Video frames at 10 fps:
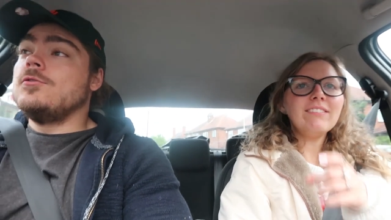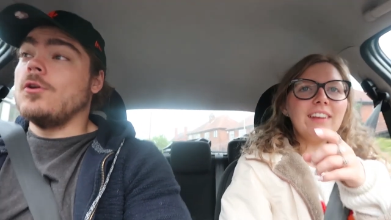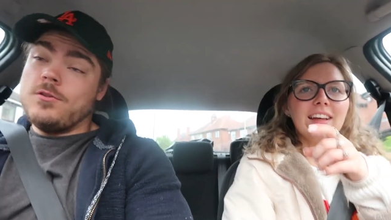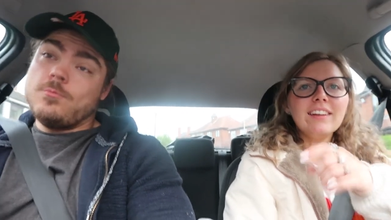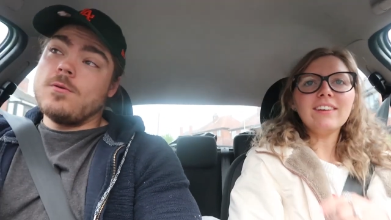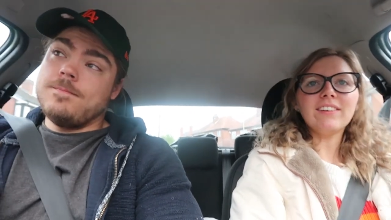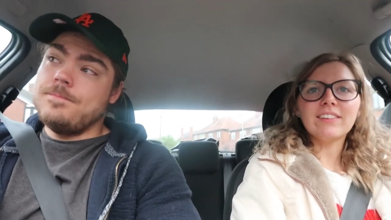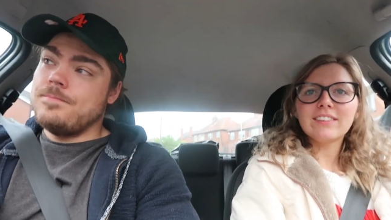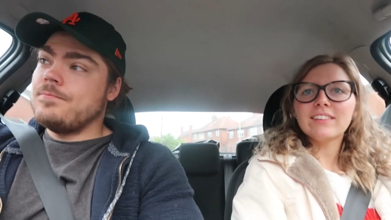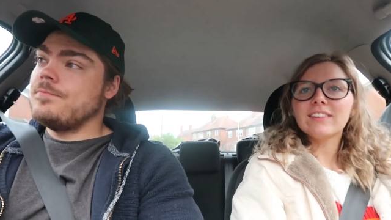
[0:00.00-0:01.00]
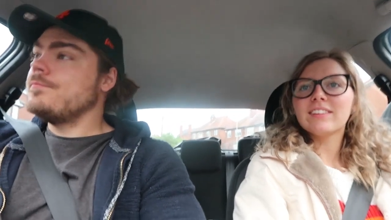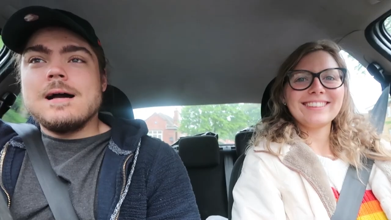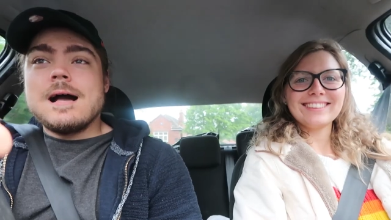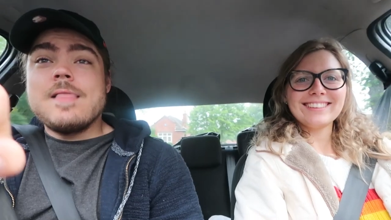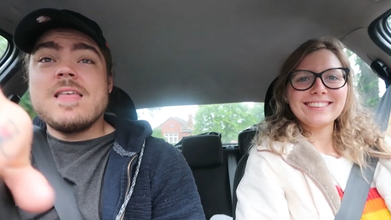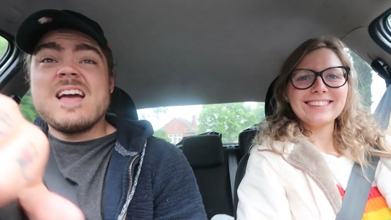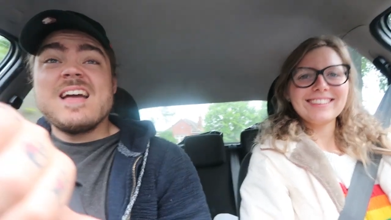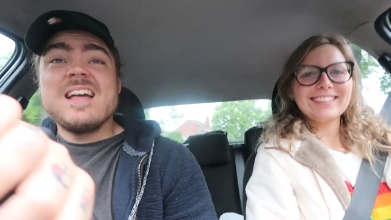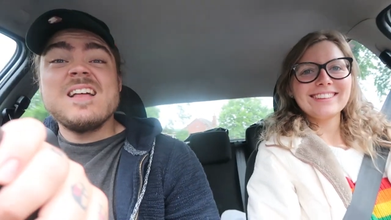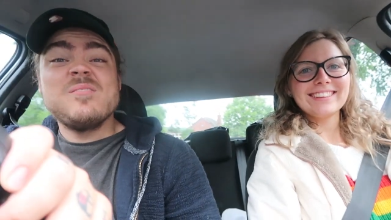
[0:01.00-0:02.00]
Speaker 1: None of them were on. And
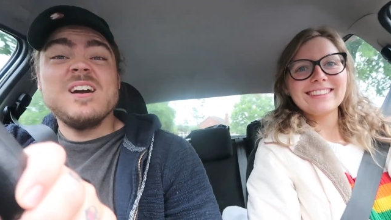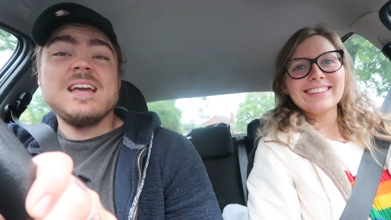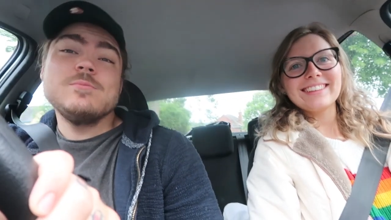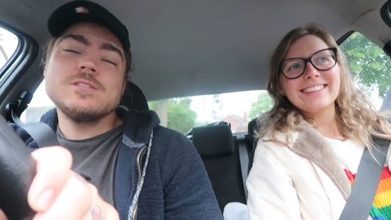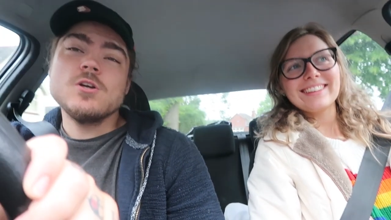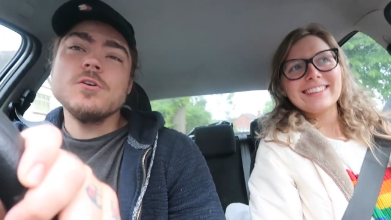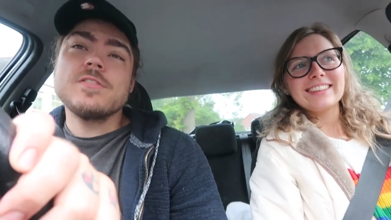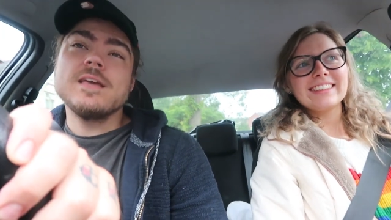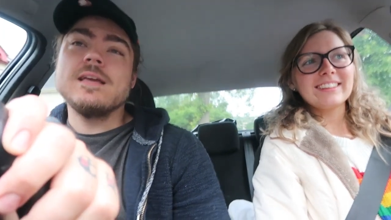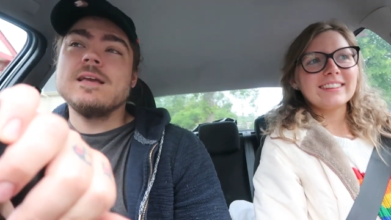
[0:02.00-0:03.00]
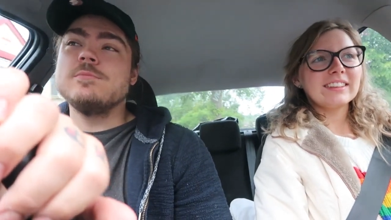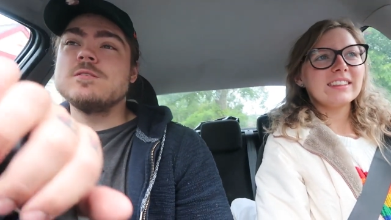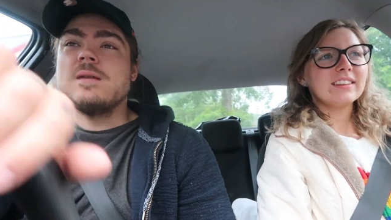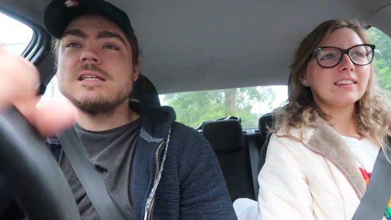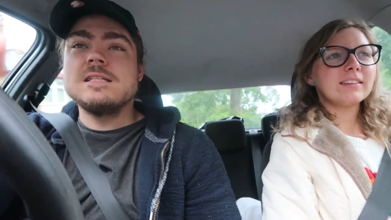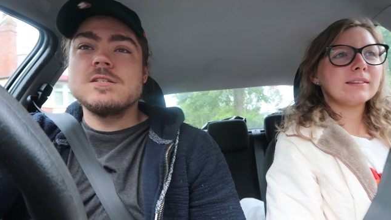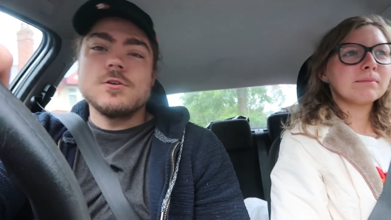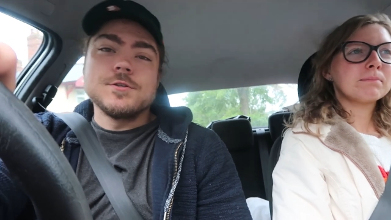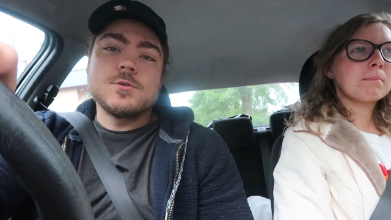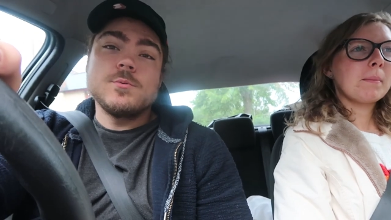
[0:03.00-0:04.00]
then, but it was a good thing. It was a blessing
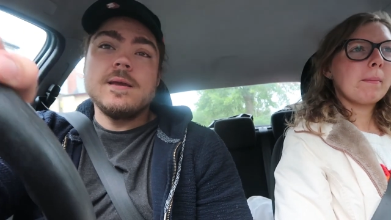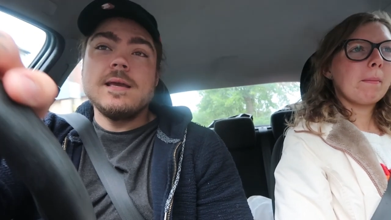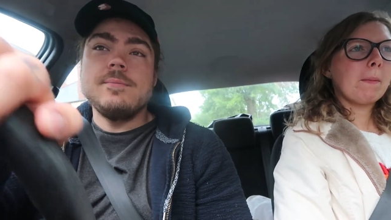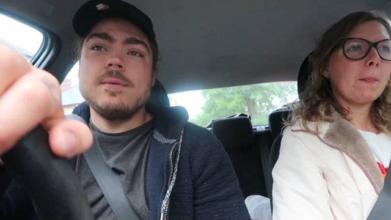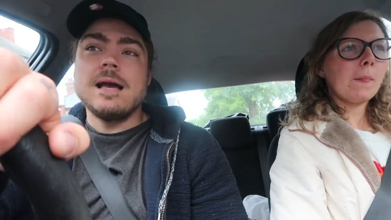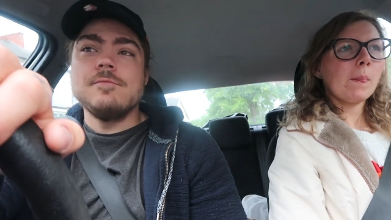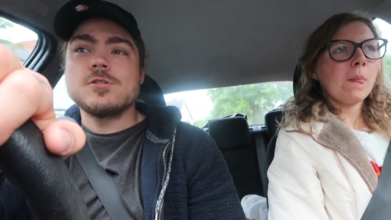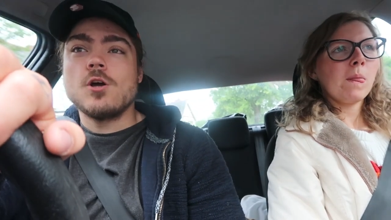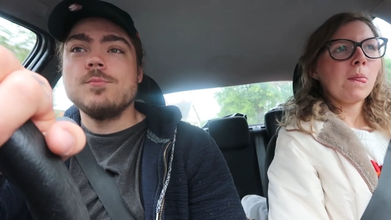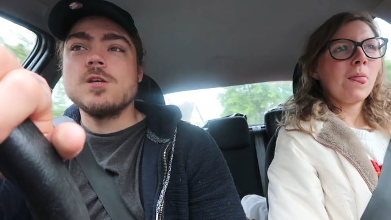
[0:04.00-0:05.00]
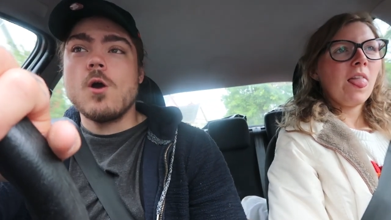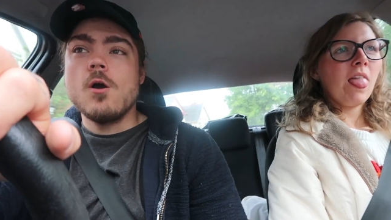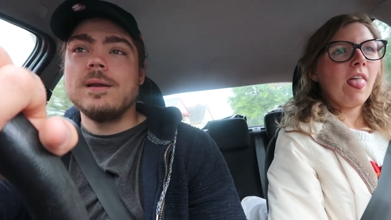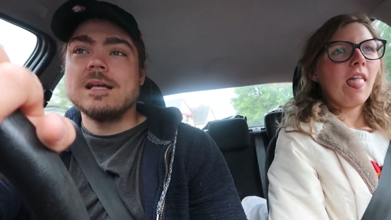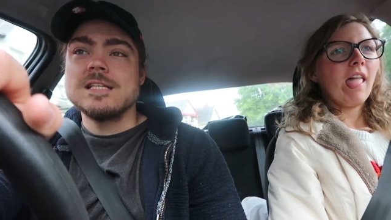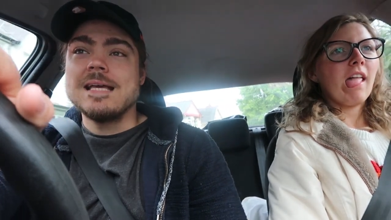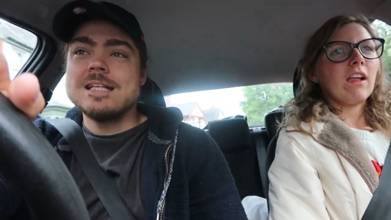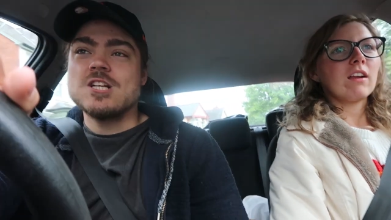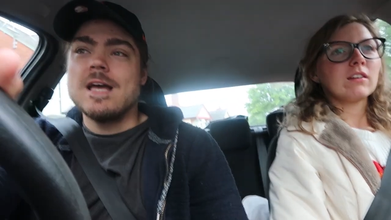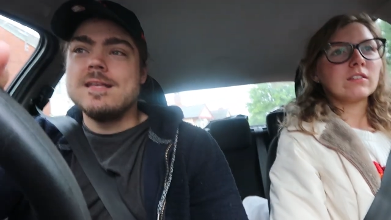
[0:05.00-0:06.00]
to us because it gave us time to go home and actually
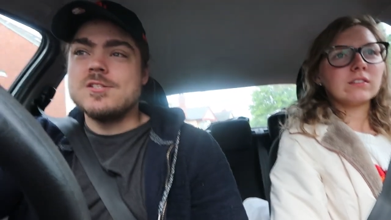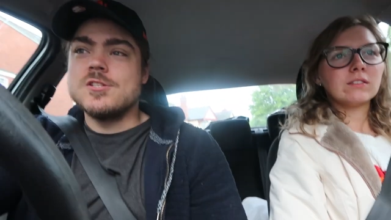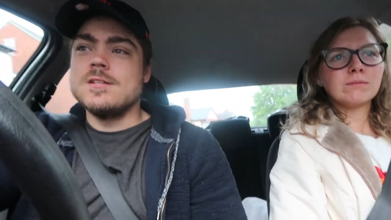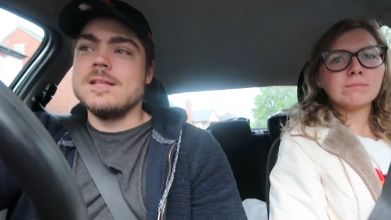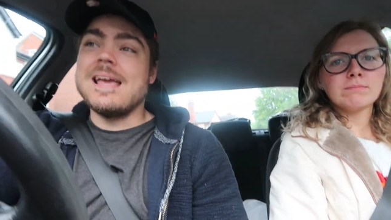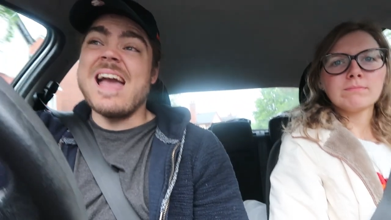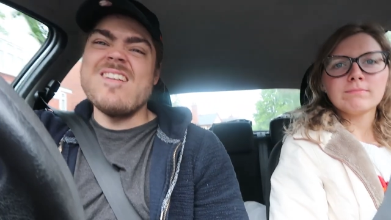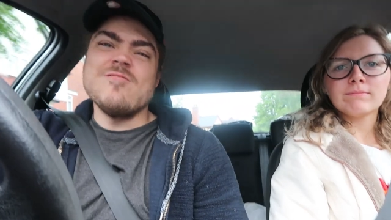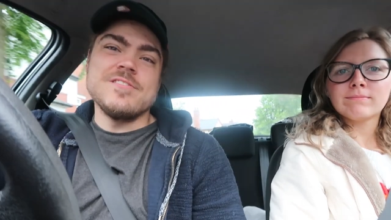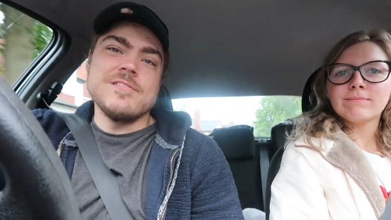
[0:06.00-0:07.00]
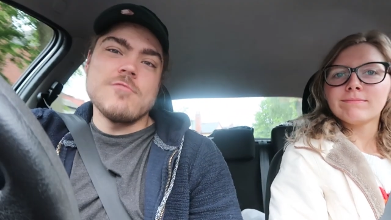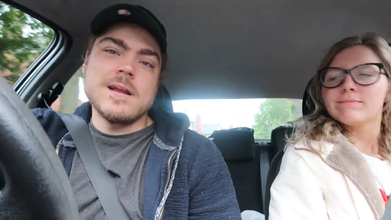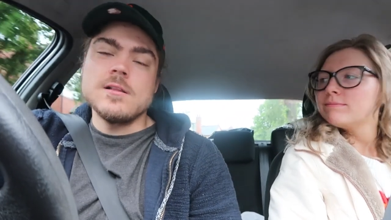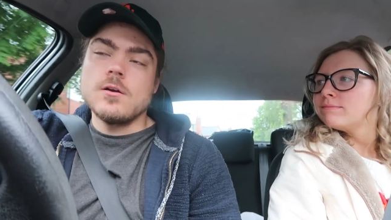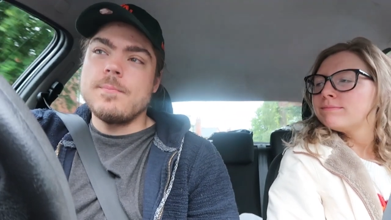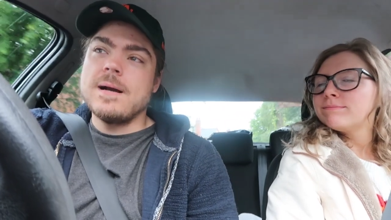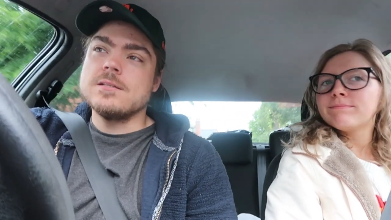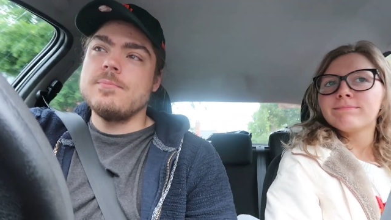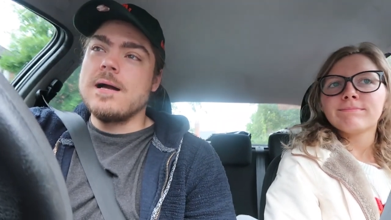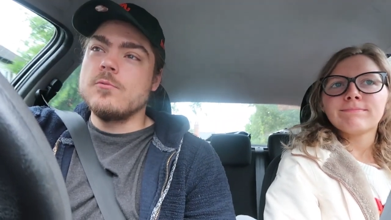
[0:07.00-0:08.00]
get changed and get everything ready. Like I
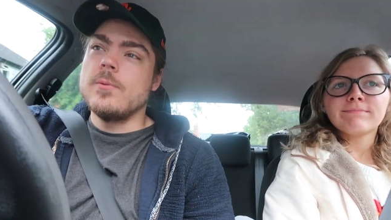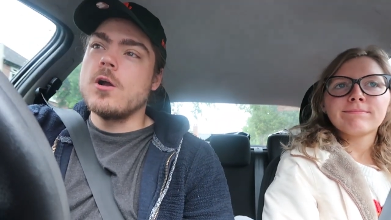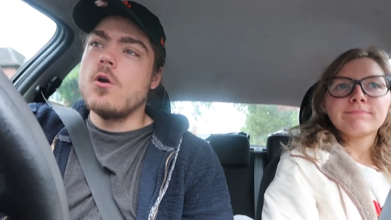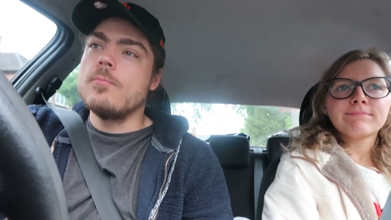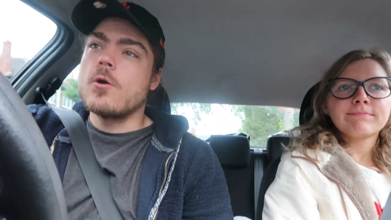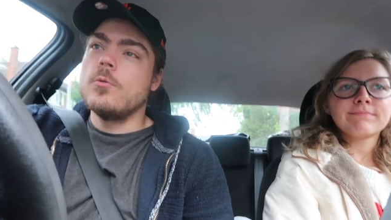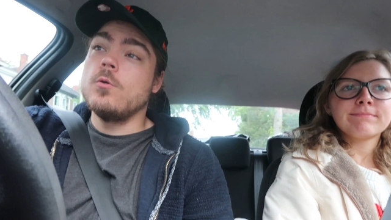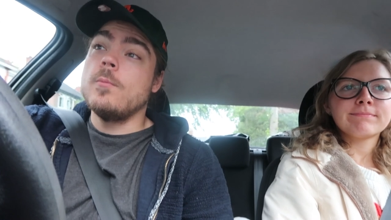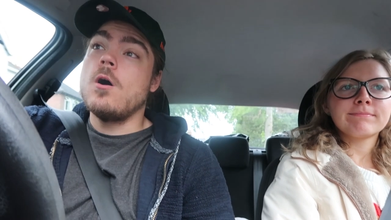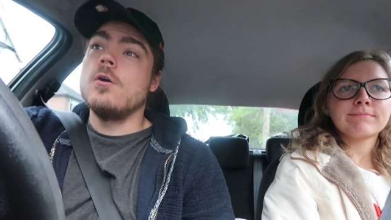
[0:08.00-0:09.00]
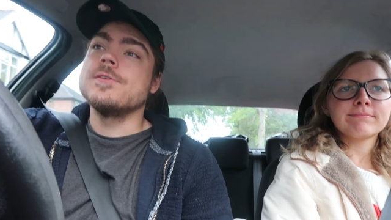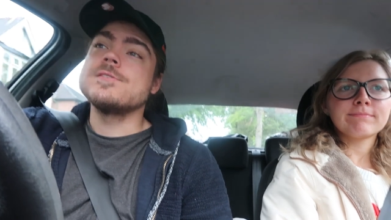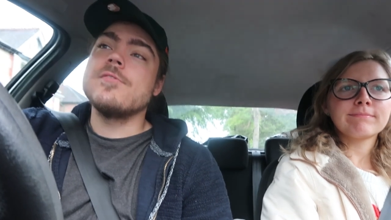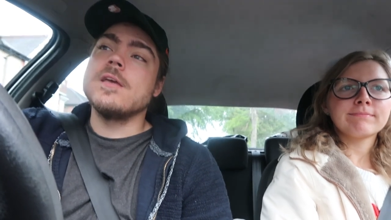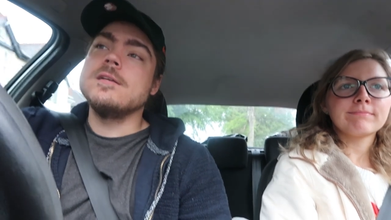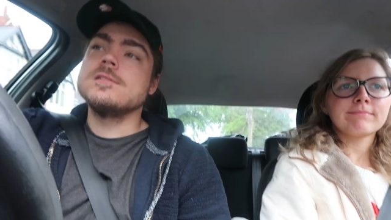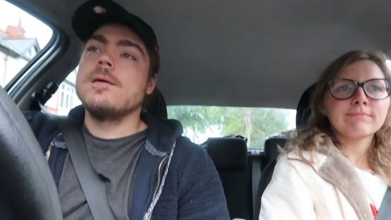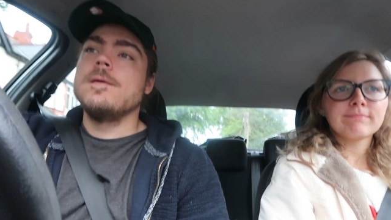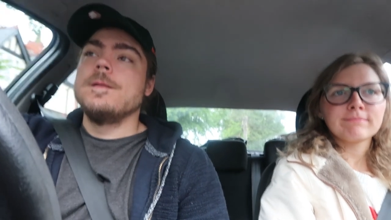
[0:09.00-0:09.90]
packed a bag with my GoPro and all my harness and things.